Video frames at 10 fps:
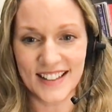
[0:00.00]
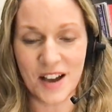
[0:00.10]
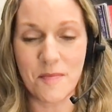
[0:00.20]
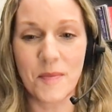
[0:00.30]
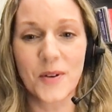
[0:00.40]

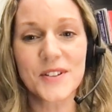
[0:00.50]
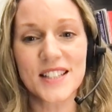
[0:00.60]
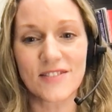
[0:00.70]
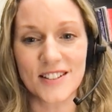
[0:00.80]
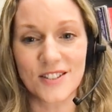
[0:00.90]
that most
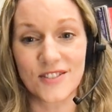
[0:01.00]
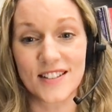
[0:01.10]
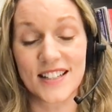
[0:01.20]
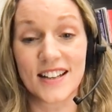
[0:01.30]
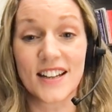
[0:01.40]
of us do
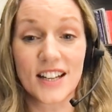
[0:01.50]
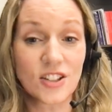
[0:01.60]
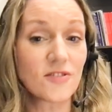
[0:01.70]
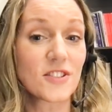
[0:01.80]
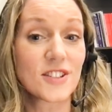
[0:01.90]
this, and
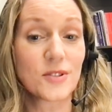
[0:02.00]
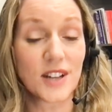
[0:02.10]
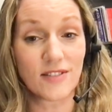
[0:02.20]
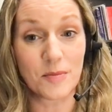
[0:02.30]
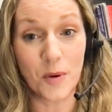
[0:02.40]
introverts do it
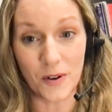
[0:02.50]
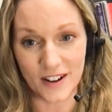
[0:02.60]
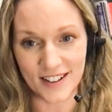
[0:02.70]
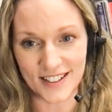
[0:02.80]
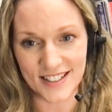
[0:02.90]
even
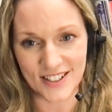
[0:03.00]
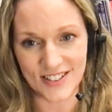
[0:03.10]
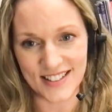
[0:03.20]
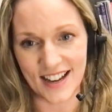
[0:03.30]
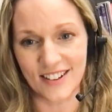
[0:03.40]
more, it
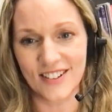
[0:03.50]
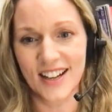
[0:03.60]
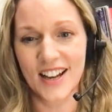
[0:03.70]
turns out,